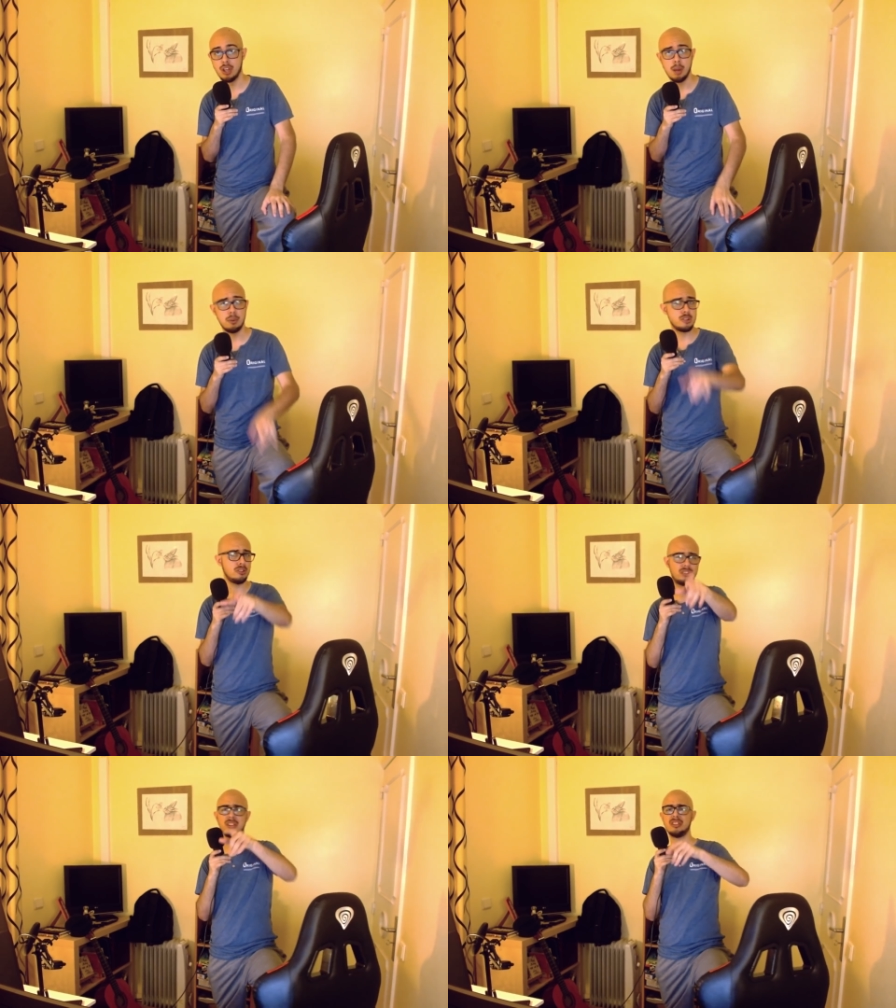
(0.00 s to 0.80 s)
But you
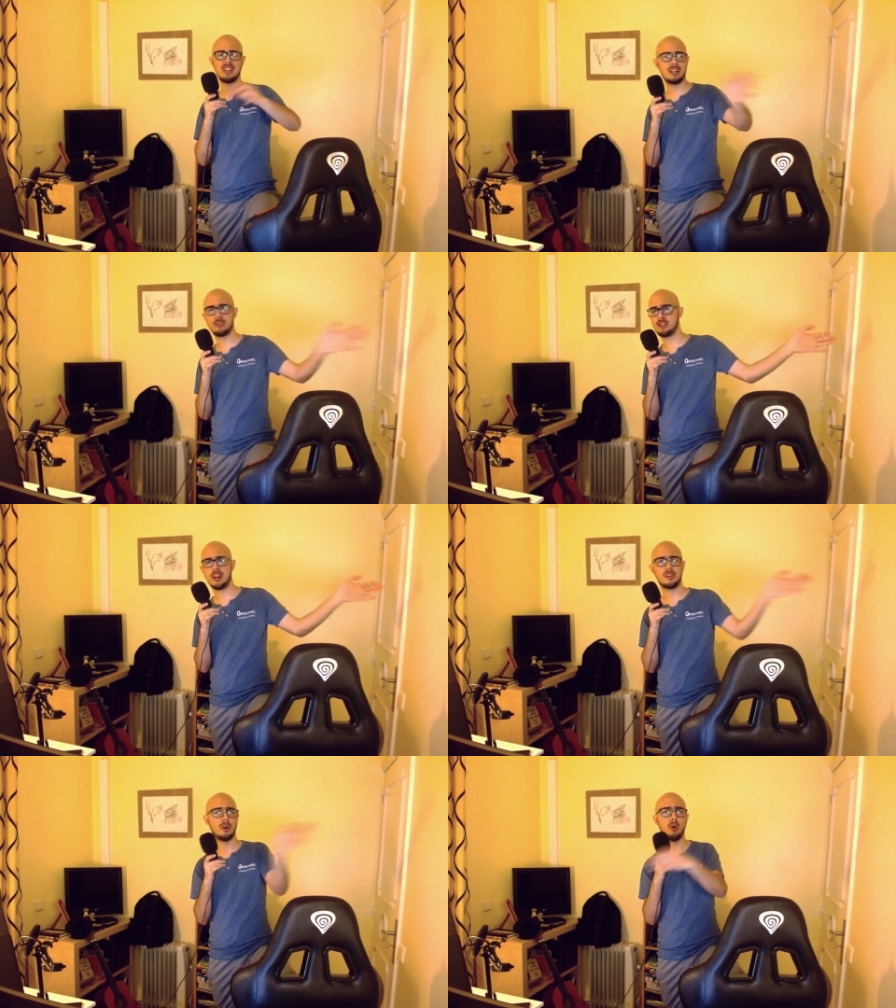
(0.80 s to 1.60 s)
still decided to share
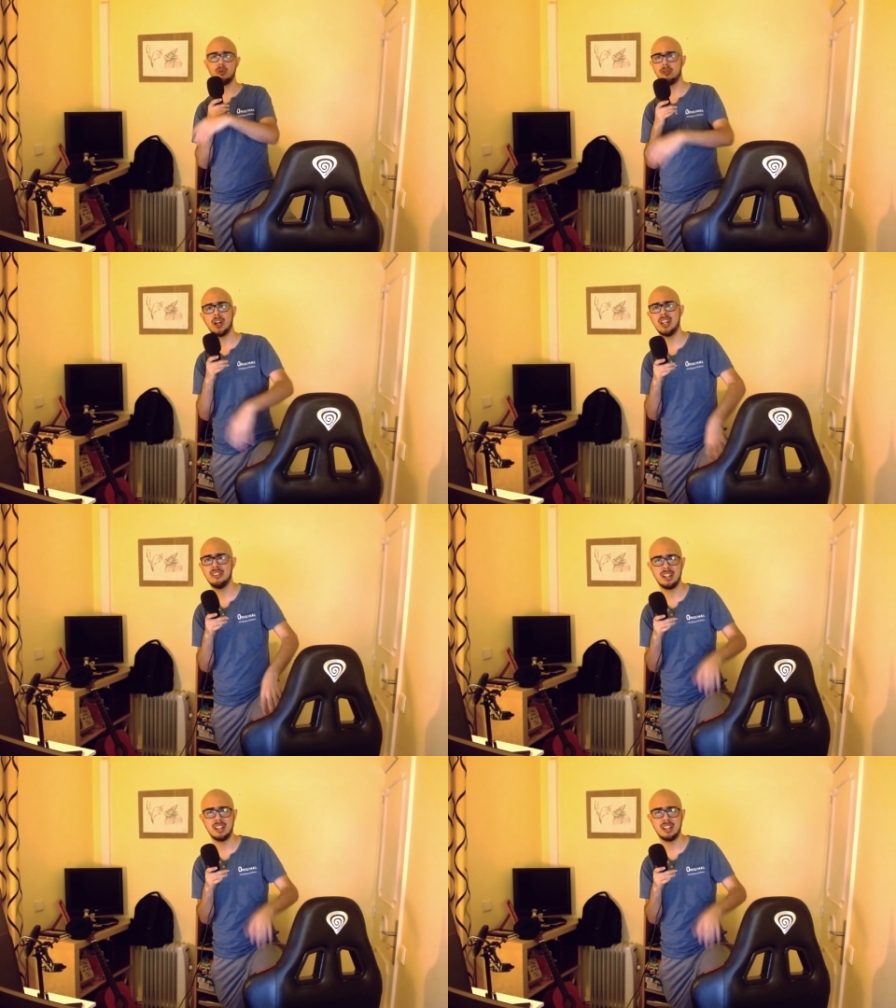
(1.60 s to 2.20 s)
the whole fucking thing.